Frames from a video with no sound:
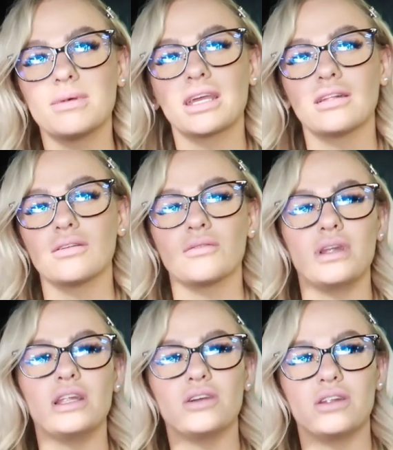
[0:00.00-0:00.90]
to make it a
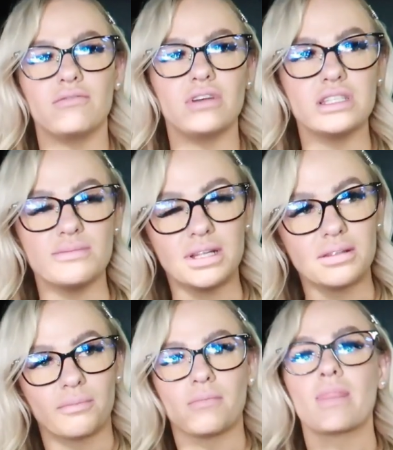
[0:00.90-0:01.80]
really good
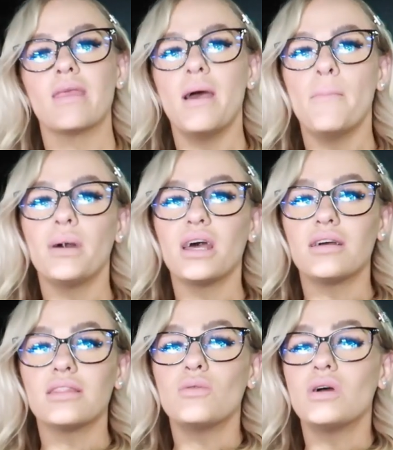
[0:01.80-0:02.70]
investment.
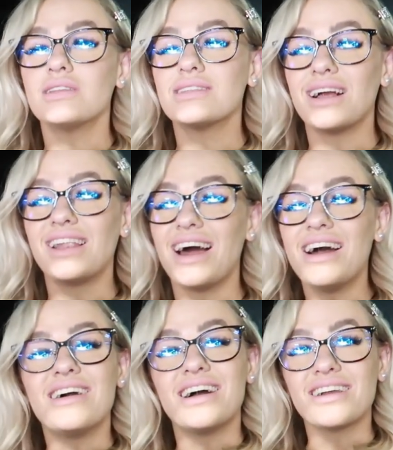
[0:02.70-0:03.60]
But the ones I
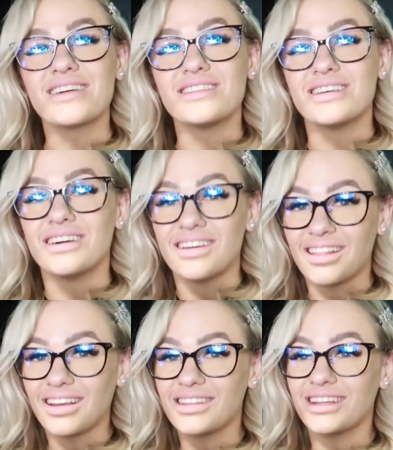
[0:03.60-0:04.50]
liked,
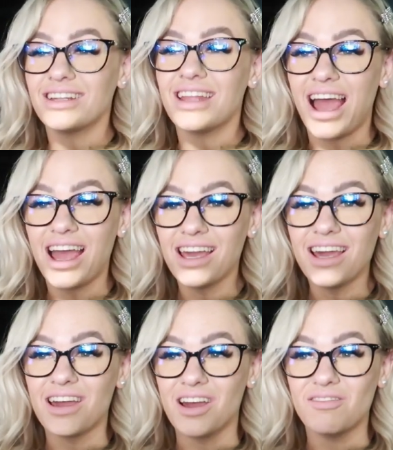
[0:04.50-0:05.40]
they didn't
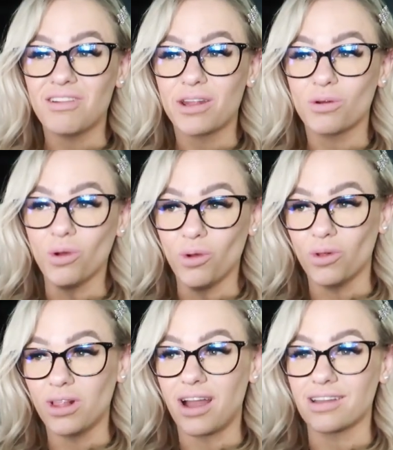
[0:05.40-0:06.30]
have at
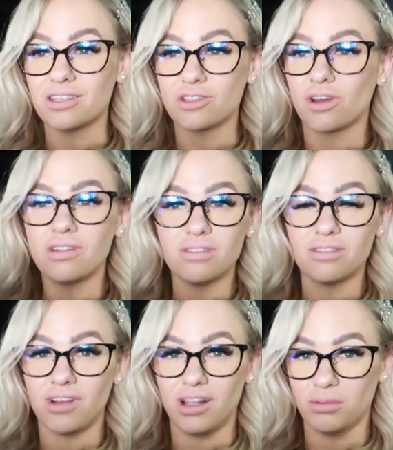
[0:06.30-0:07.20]
all. Like, it's not even
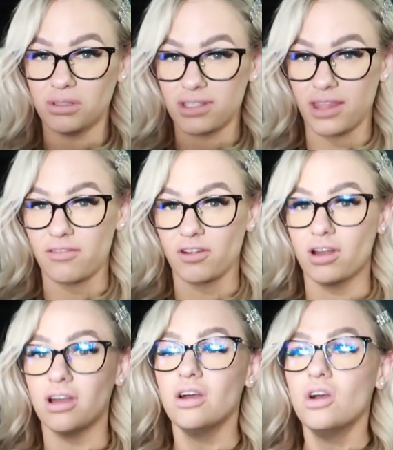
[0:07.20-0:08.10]
available in South
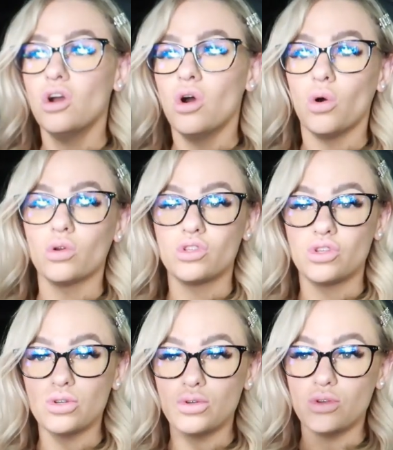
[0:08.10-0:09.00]
Africa, or
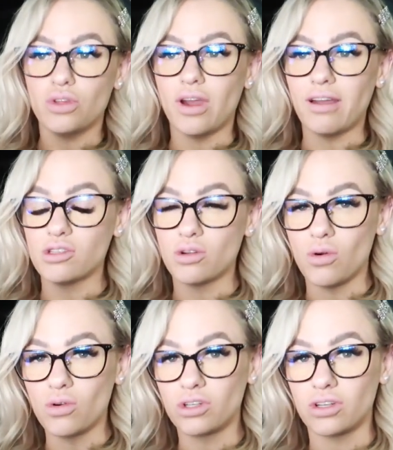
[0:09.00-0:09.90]
two, you have to
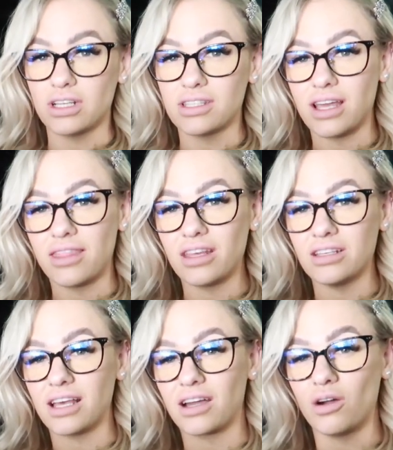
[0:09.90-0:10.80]
order it. And
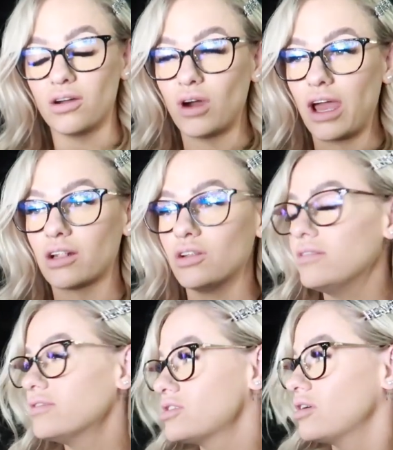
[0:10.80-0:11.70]
there's like at
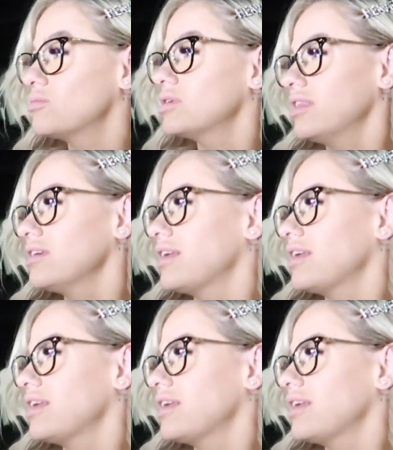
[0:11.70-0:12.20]
Louis Vuitton, what did